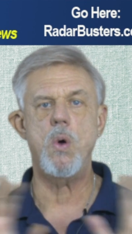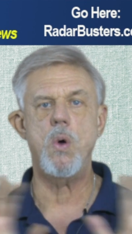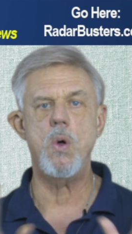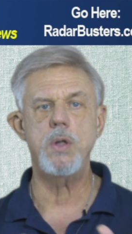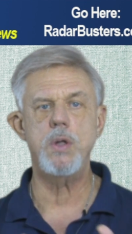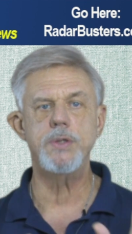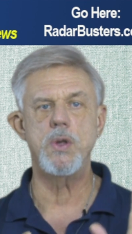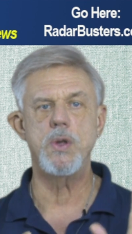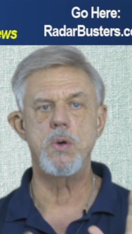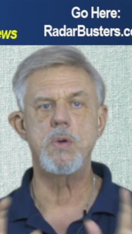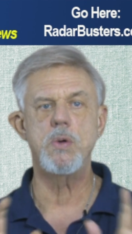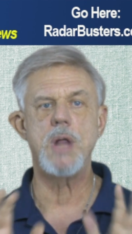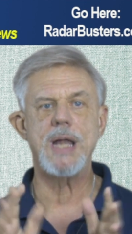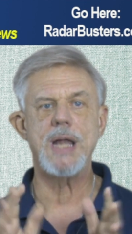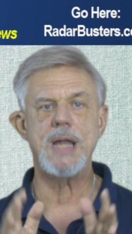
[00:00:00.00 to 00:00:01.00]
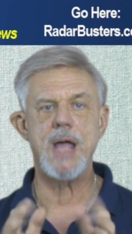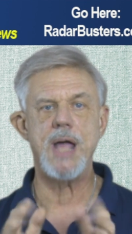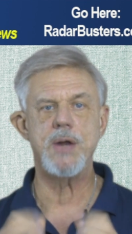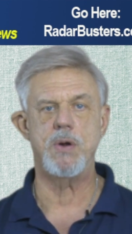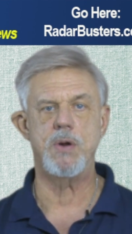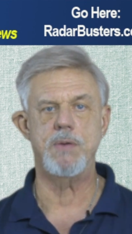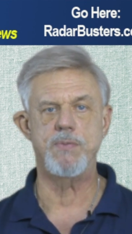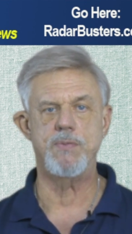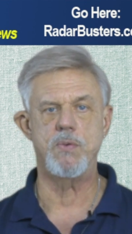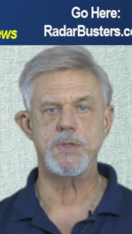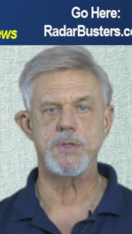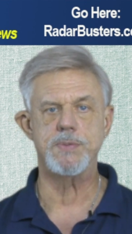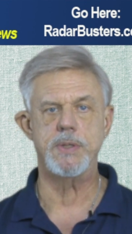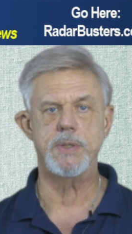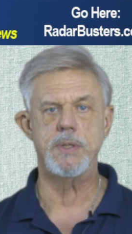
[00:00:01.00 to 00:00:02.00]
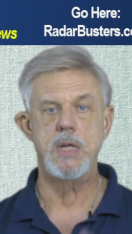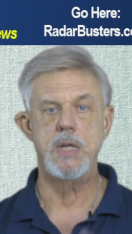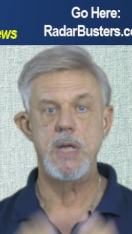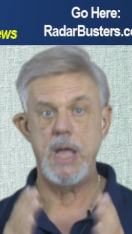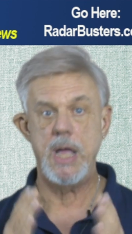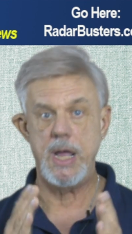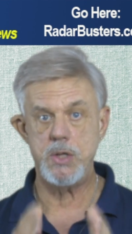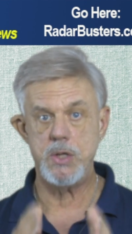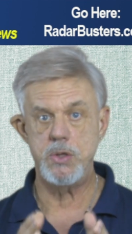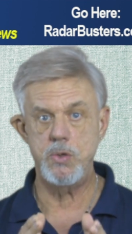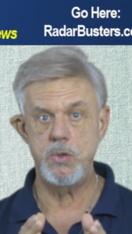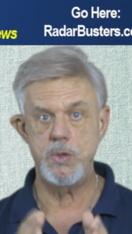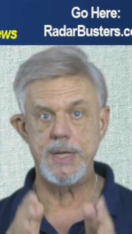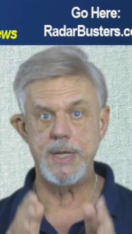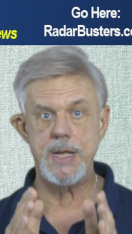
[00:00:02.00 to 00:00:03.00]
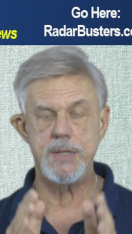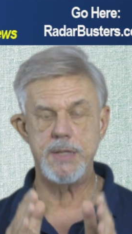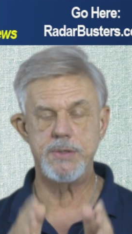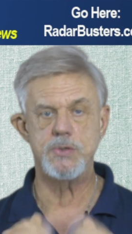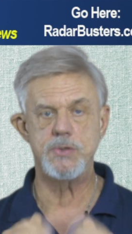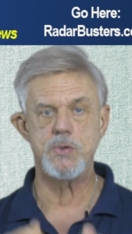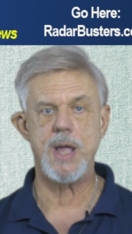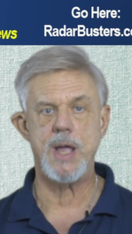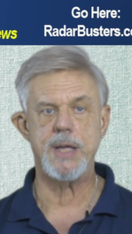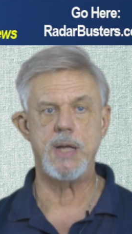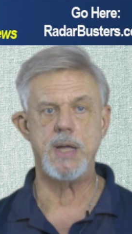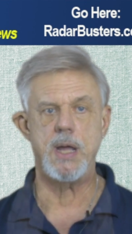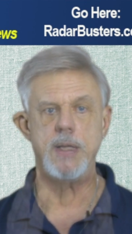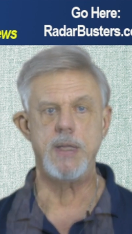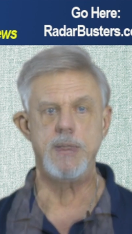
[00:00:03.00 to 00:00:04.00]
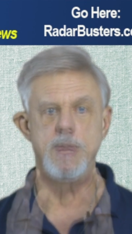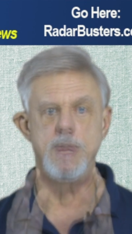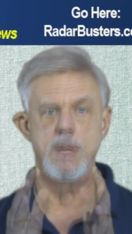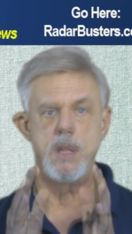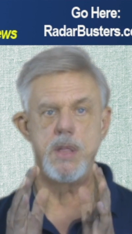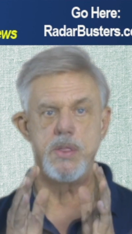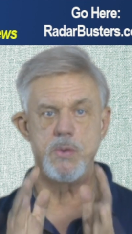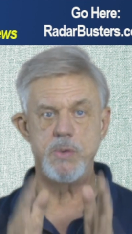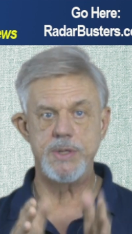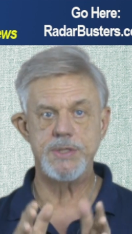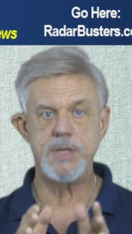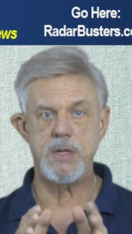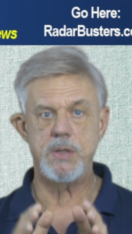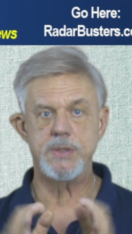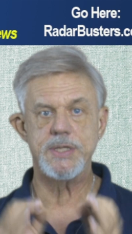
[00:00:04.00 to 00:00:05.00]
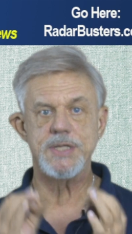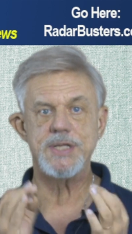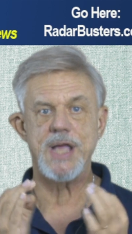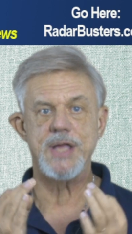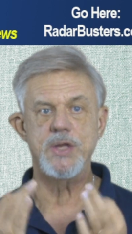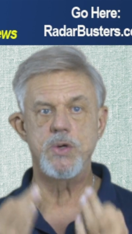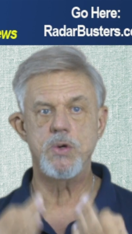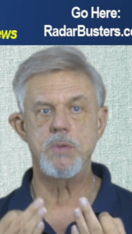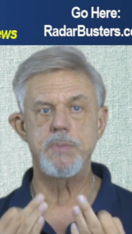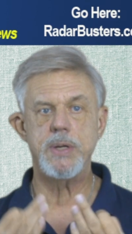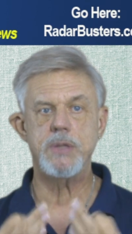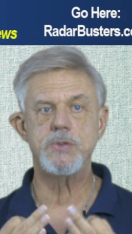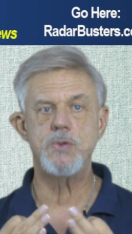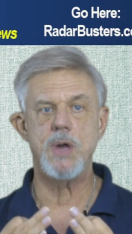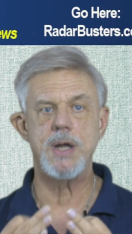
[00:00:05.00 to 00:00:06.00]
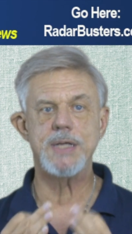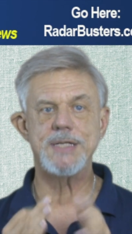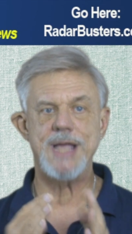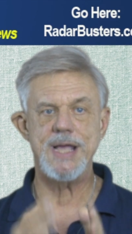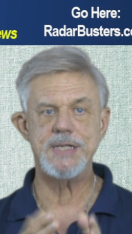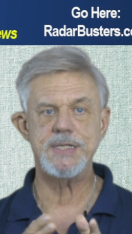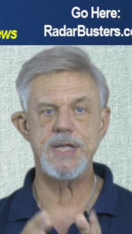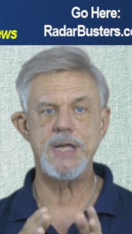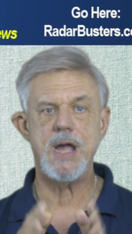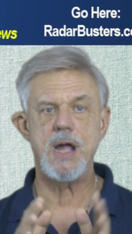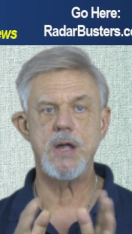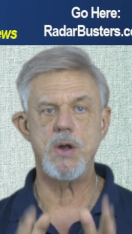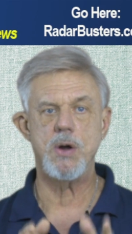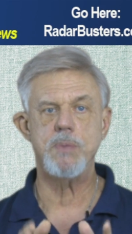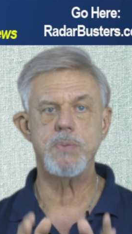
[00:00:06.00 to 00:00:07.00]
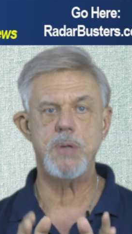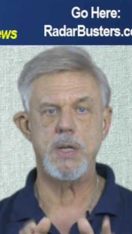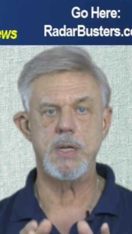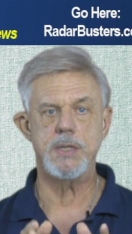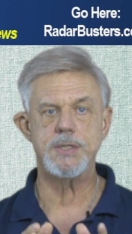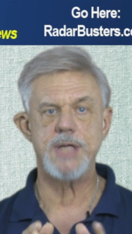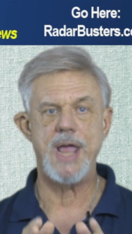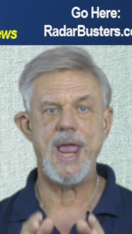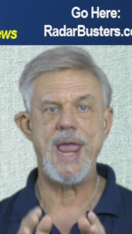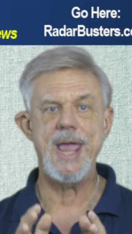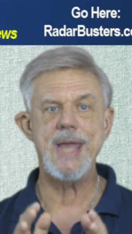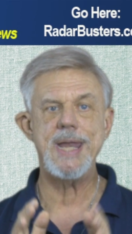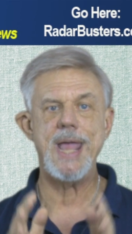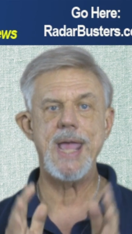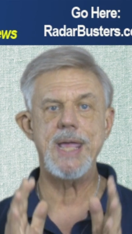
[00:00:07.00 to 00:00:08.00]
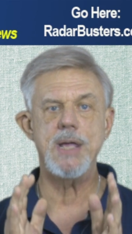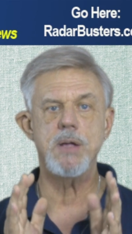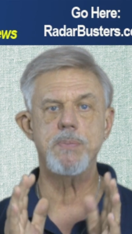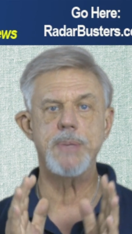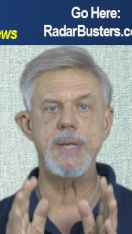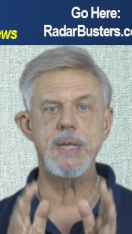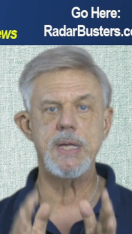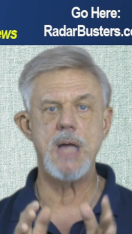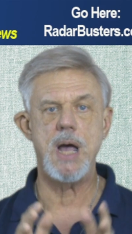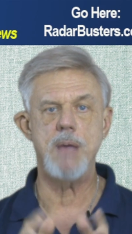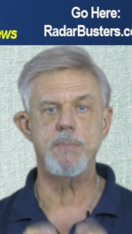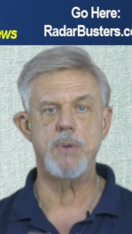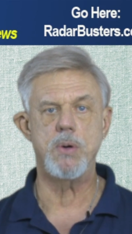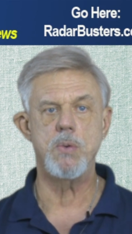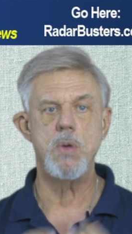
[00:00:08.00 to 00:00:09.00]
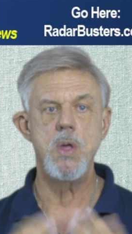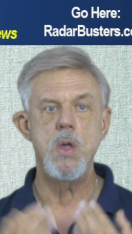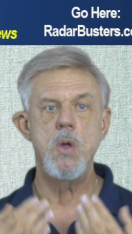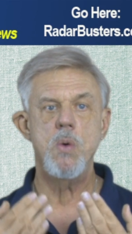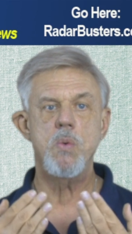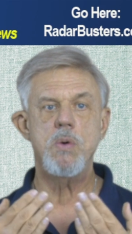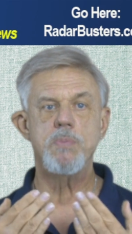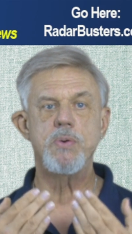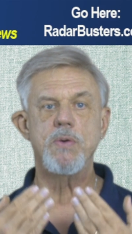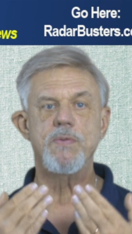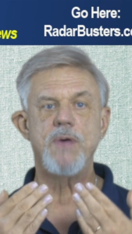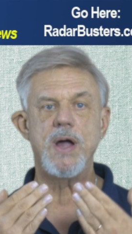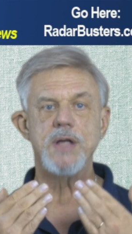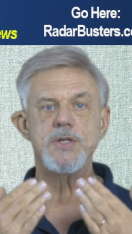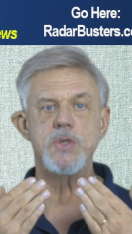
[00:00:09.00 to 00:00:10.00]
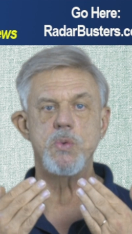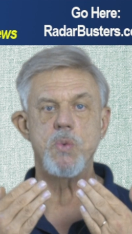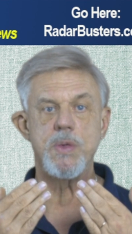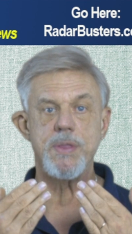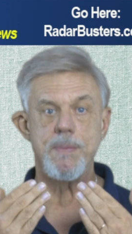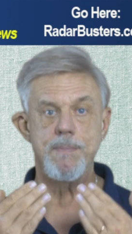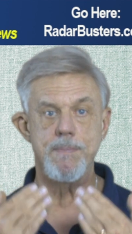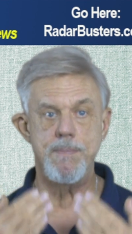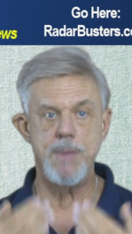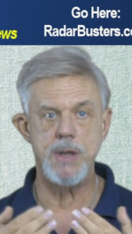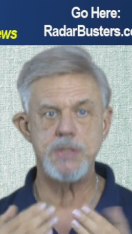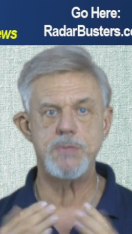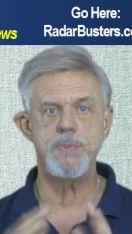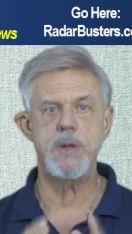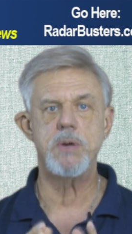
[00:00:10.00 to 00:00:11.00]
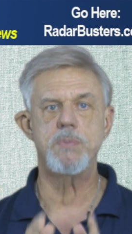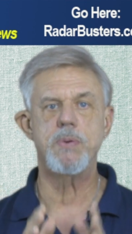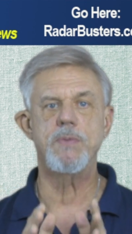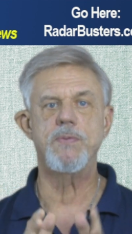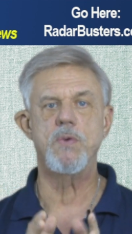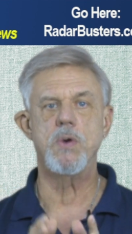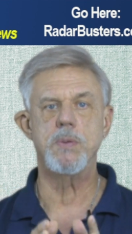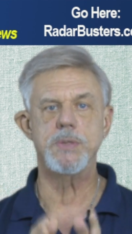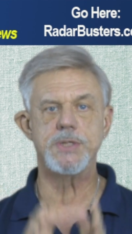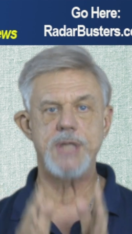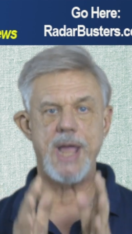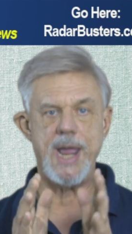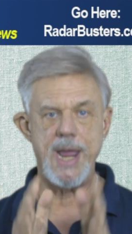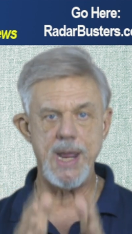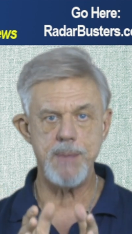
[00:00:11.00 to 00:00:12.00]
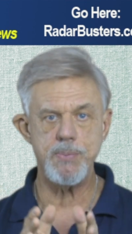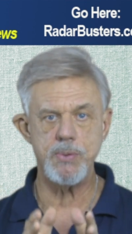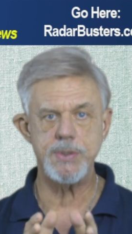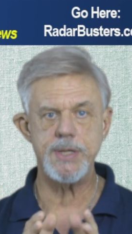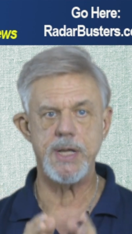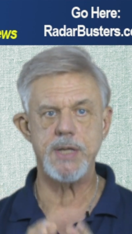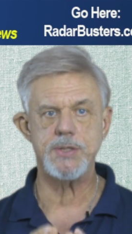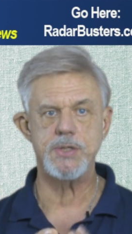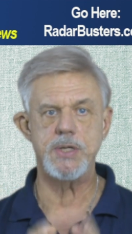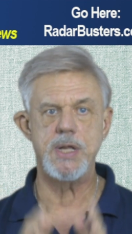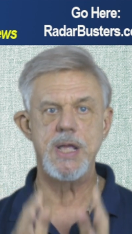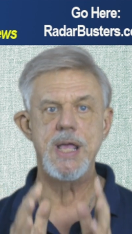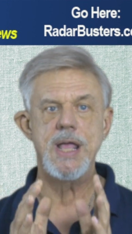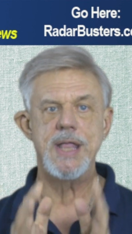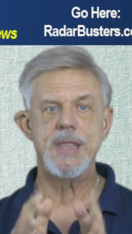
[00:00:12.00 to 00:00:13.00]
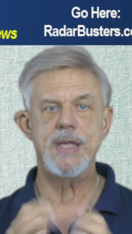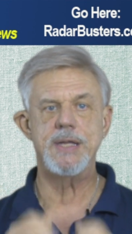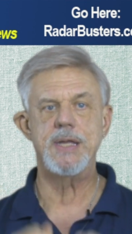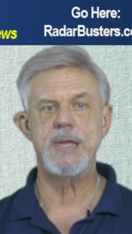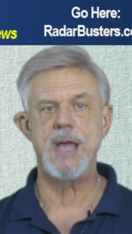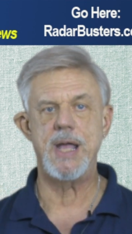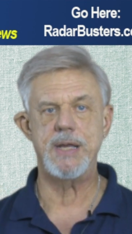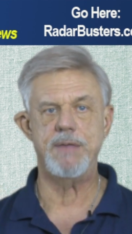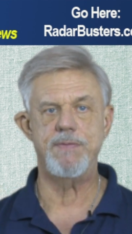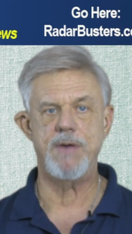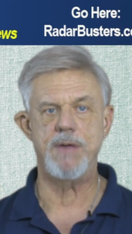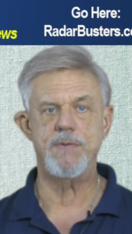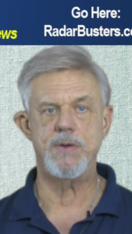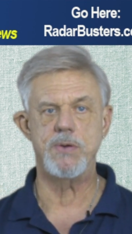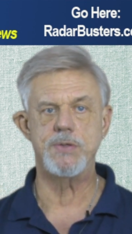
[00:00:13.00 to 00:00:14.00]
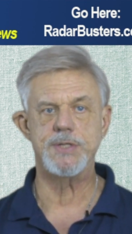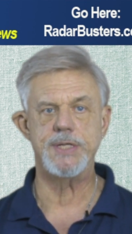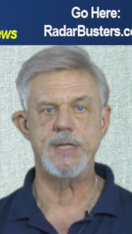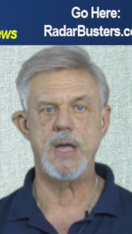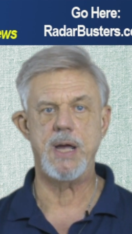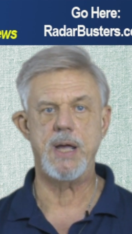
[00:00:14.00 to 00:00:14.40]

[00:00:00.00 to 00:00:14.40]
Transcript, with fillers: all known LIDAR enforcement, including the Dragon Eye. The result is that your Beltronics STi-R Plus and ALP combo will provide you with much better performance and protection than the 9500 Ci.